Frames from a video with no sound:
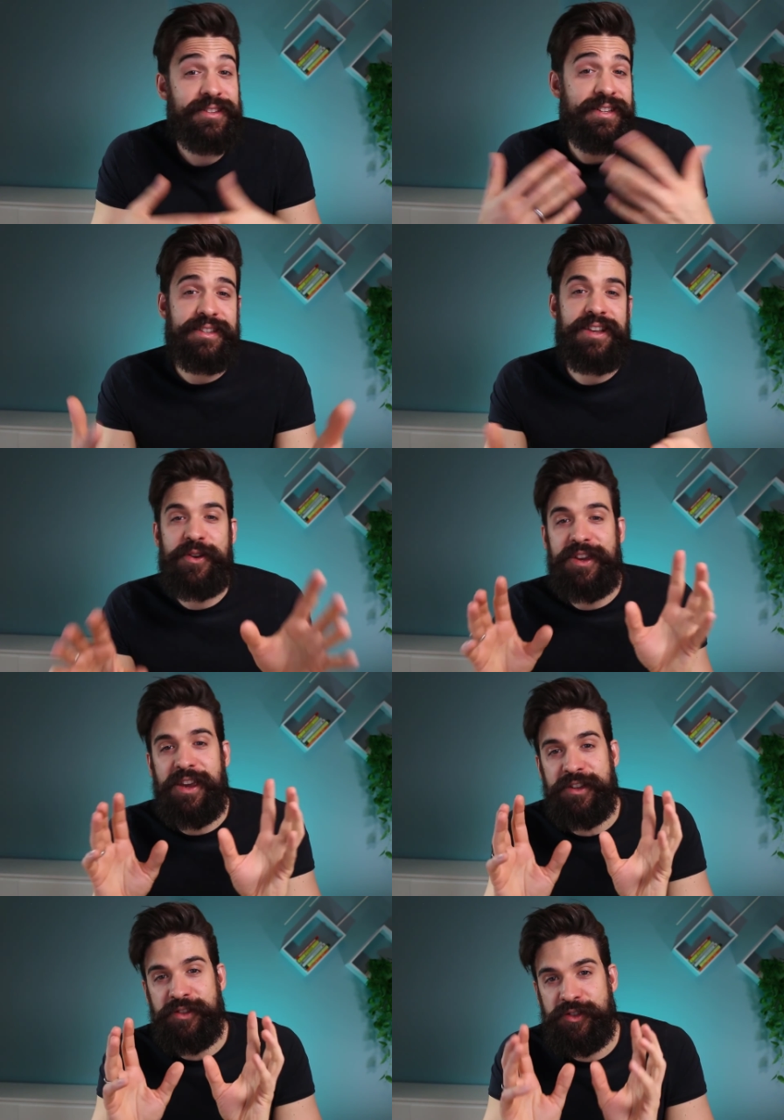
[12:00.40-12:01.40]
So this is how you
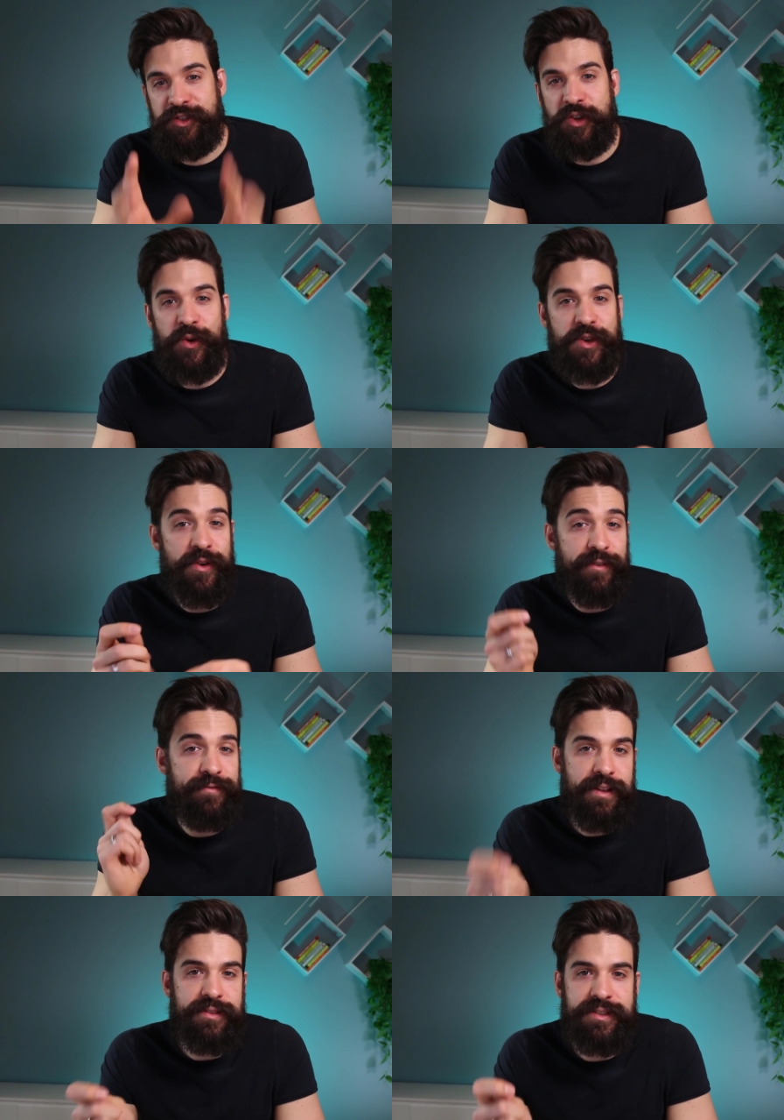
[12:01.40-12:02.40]
can show your
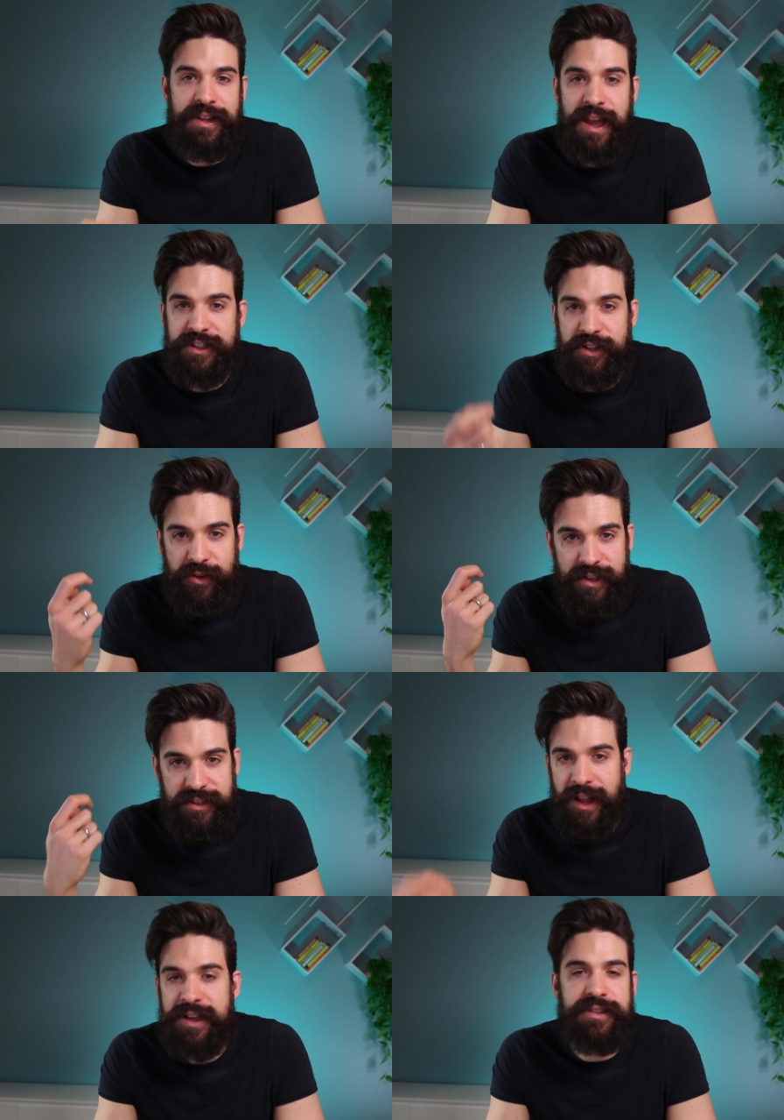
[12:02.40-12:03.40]
filter selection or your
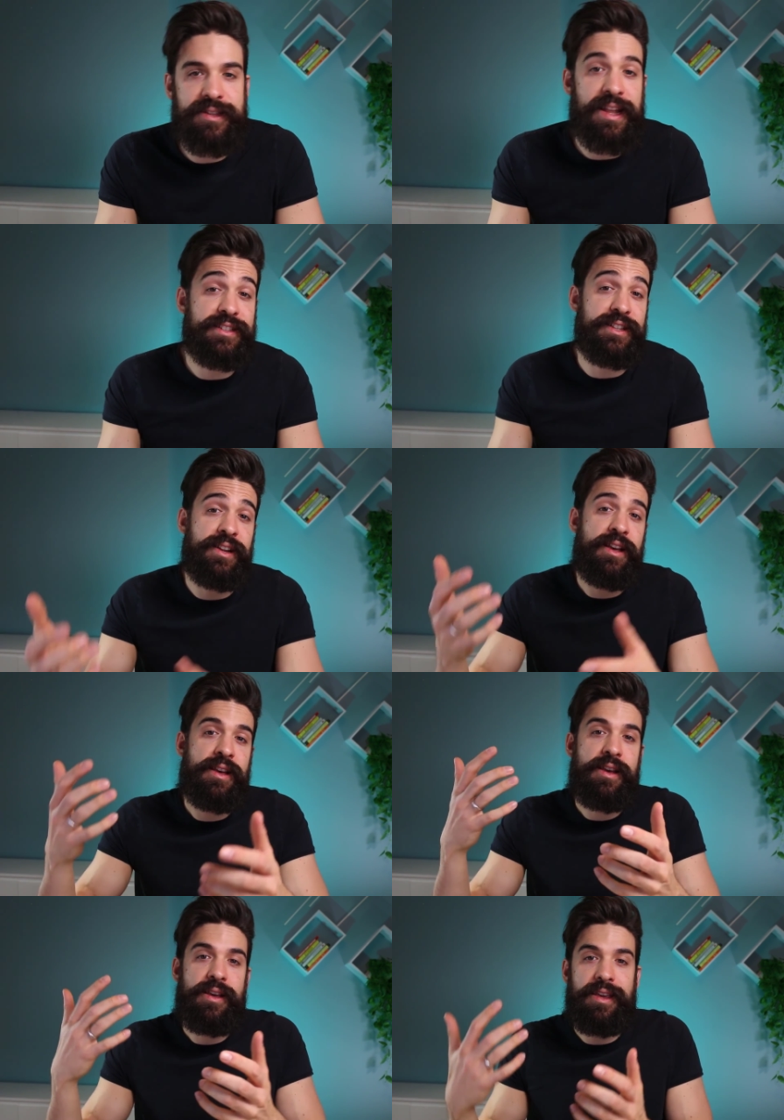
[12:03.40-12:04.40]
slicer selection
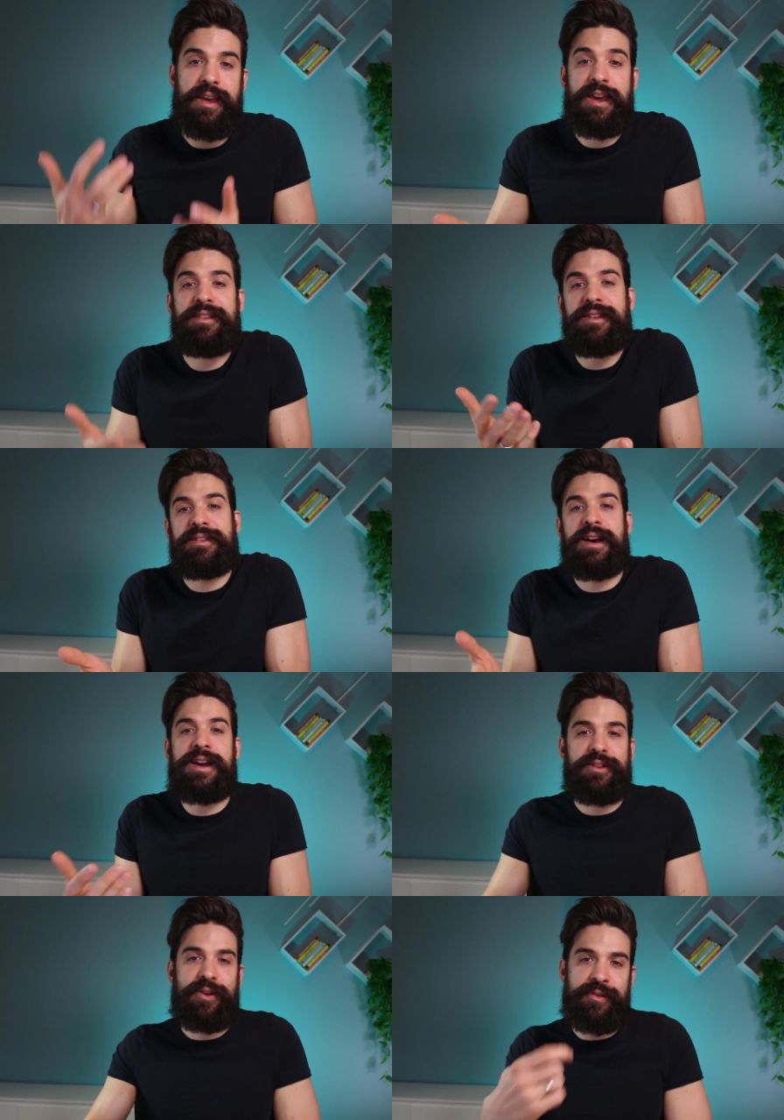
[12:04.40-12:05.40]
in the
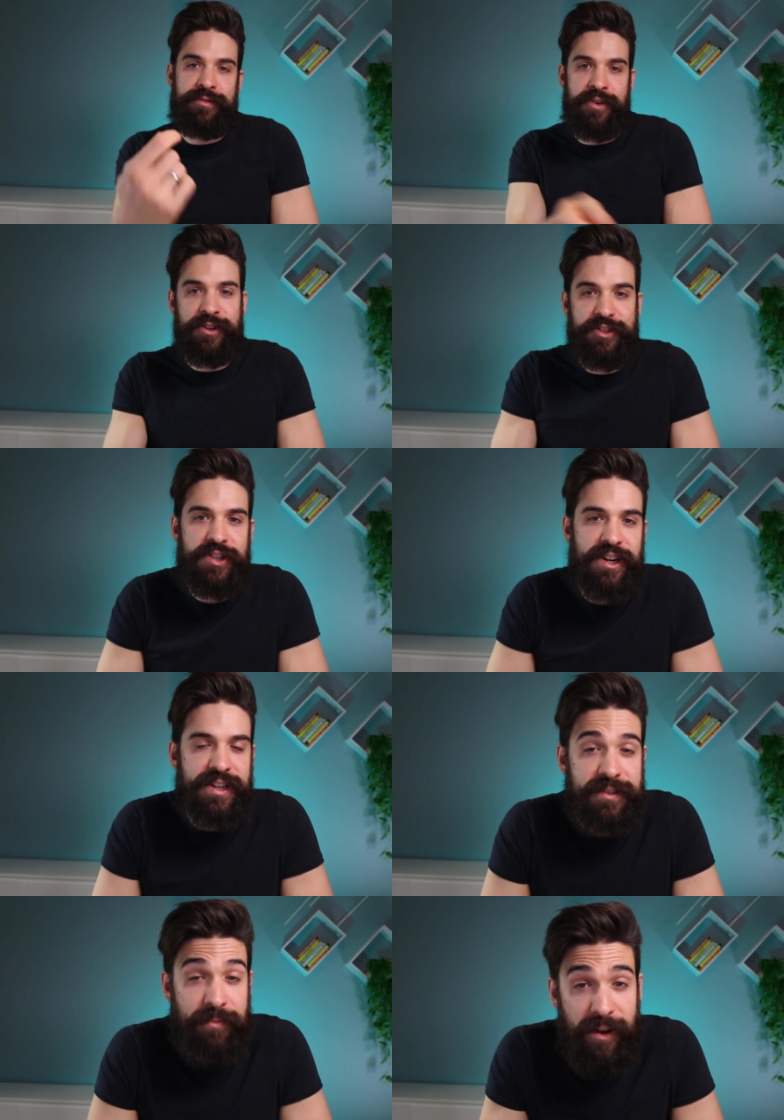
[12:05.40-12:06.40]
title of your charts.